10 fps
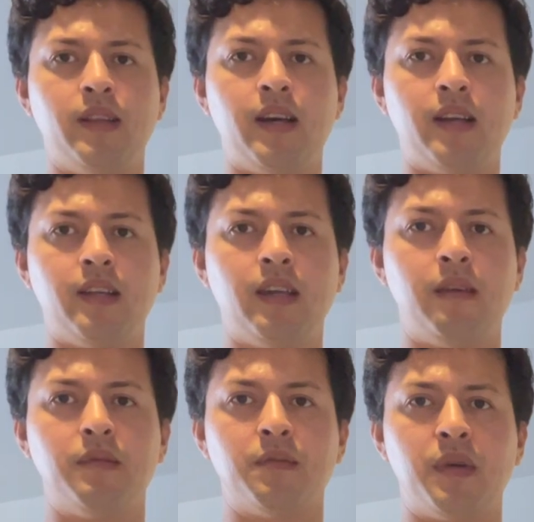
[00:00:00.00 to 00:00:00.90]
that
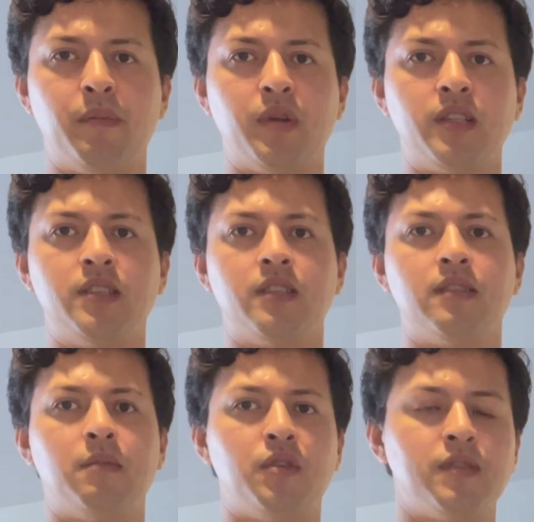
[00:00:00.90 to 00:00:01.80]
keeps my brushes
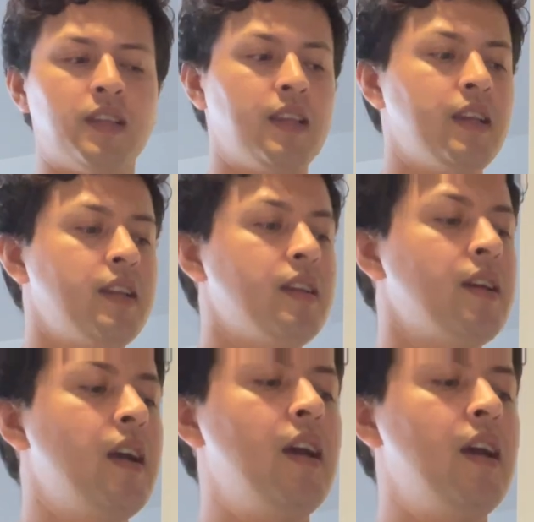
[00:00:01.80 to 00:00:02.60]
the most clean